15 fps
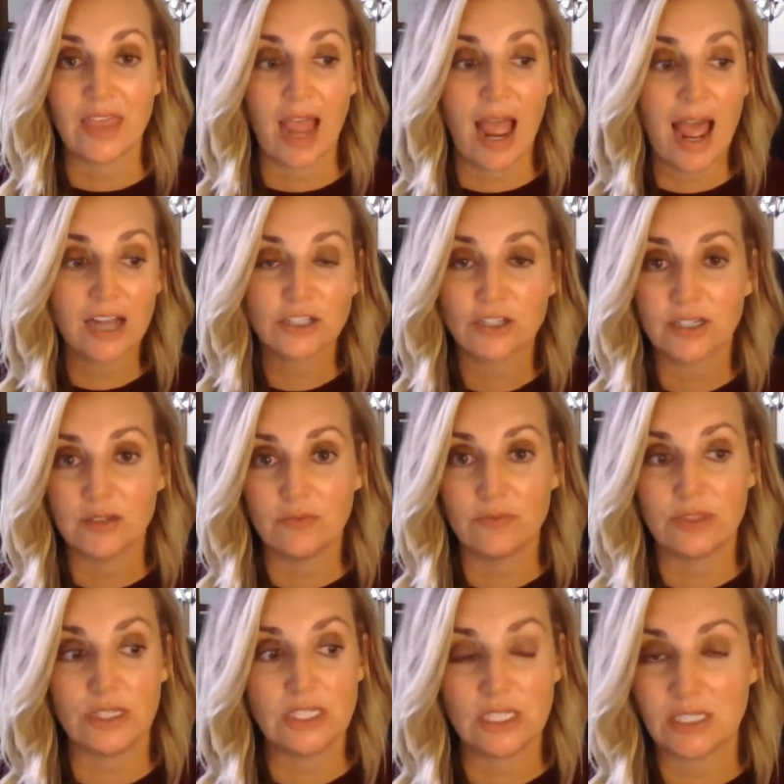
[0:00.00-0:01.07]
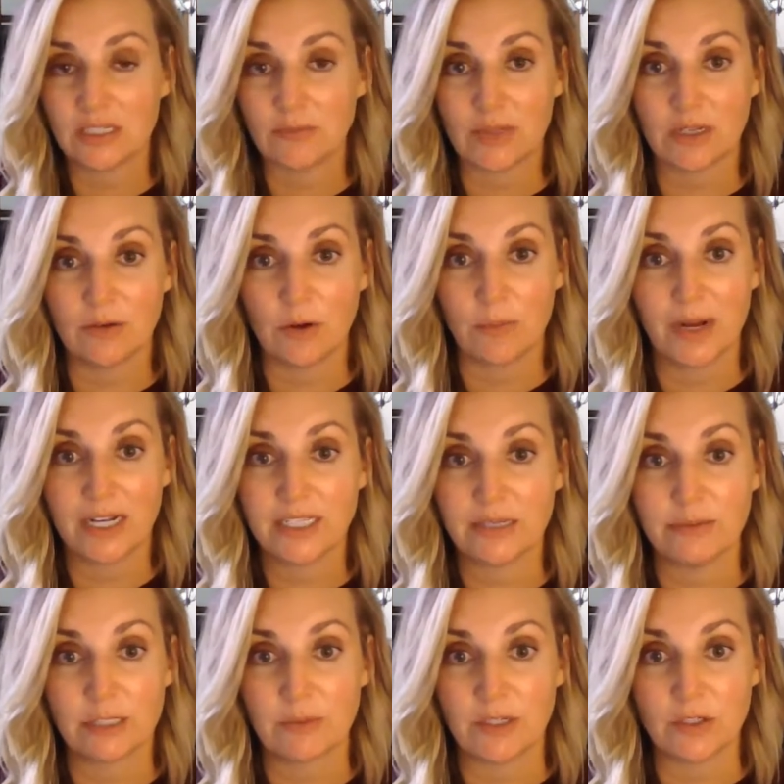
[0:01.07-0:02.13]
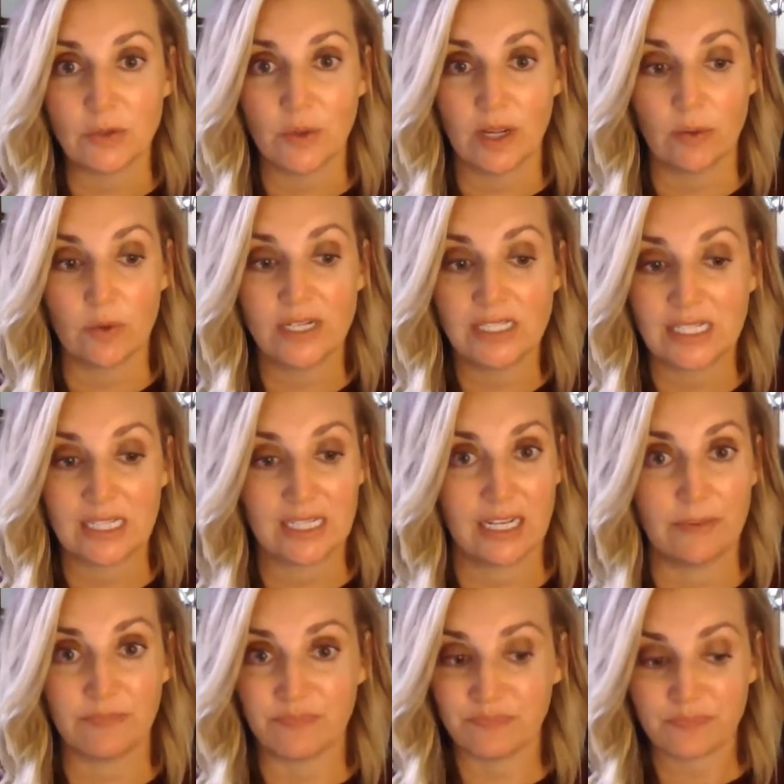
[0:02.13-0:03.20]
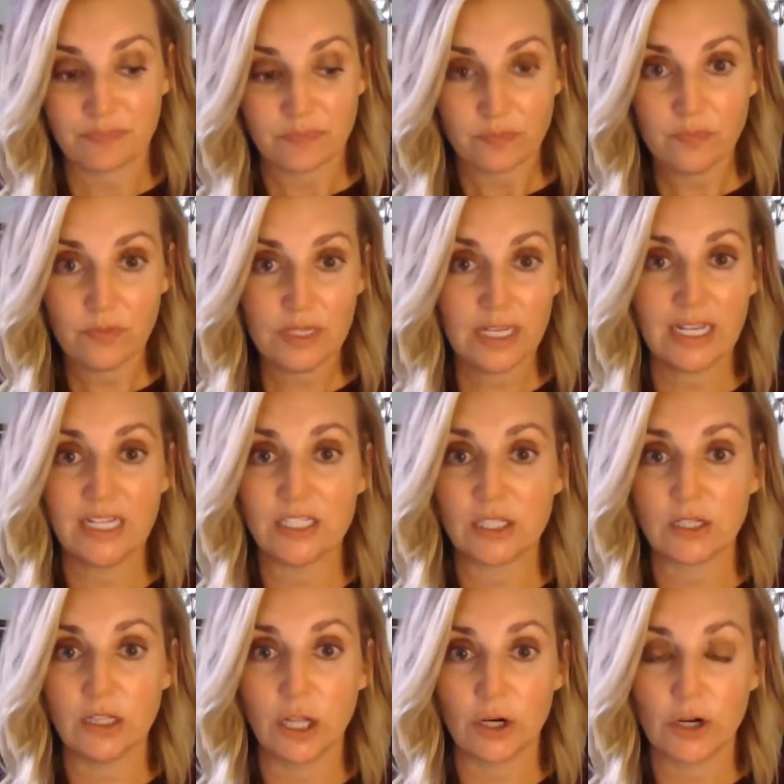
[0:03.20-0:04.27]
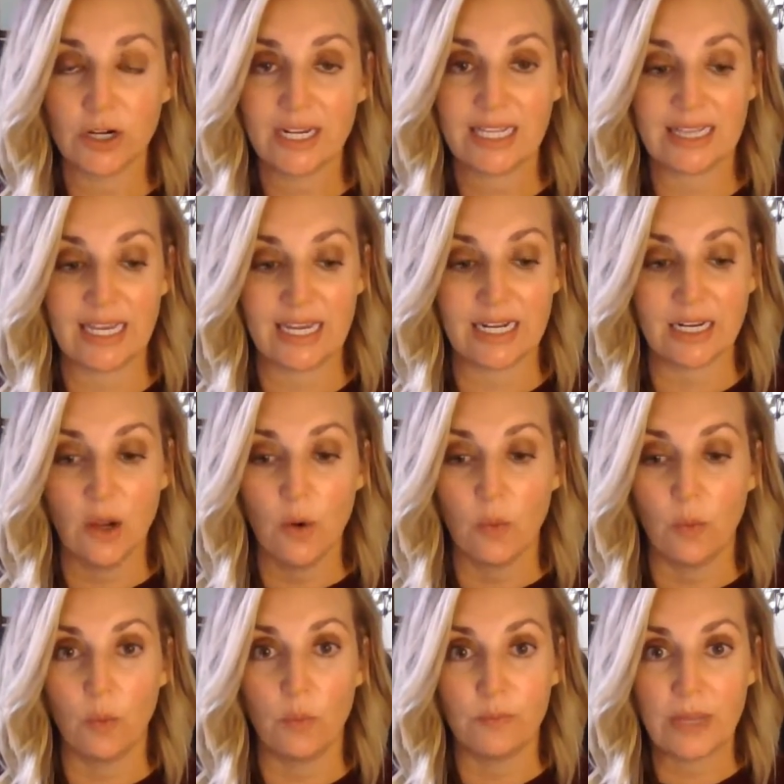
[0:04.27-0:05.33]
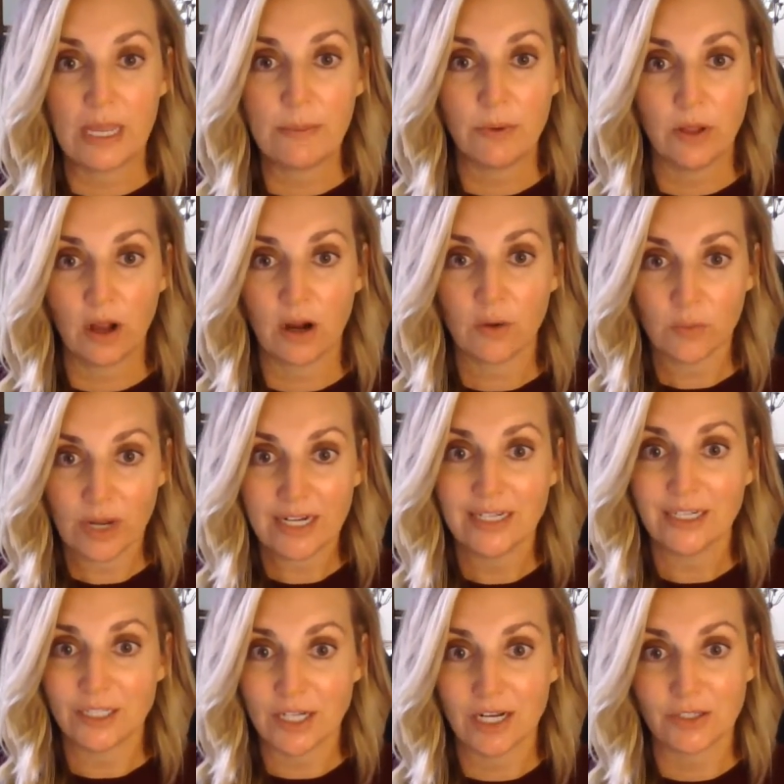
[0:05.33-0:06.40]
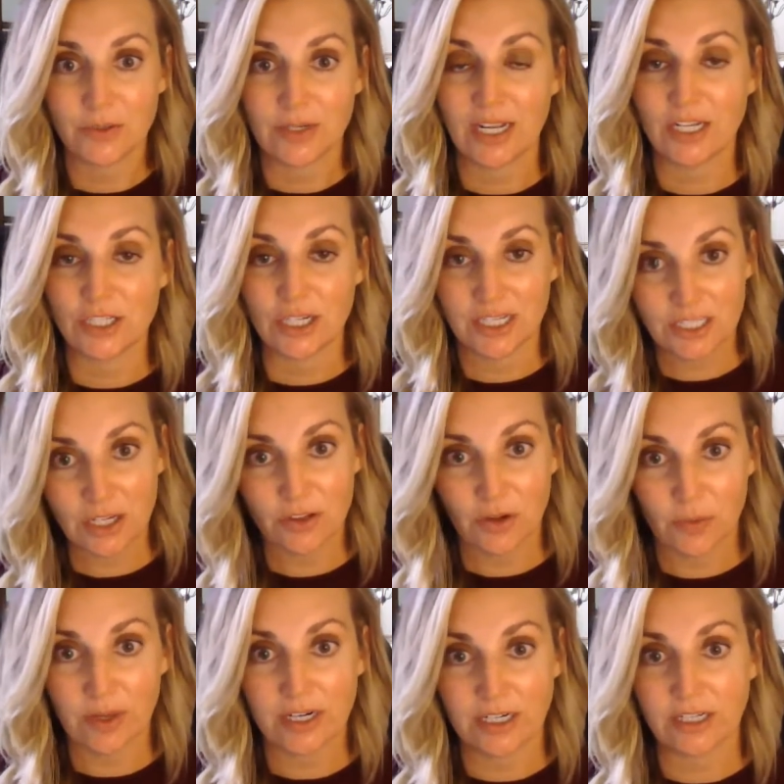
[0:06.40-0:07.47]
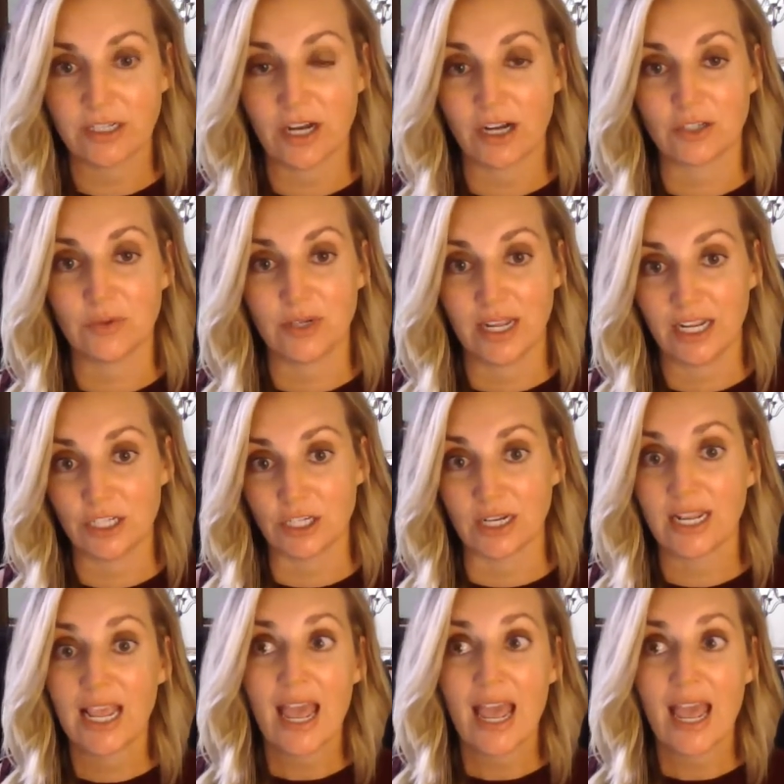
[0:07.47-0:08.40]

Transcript: Actually, this is something you know my team has been doing recently is learning that people aren't ready to talk to an agent until they're ready to talk to an agent.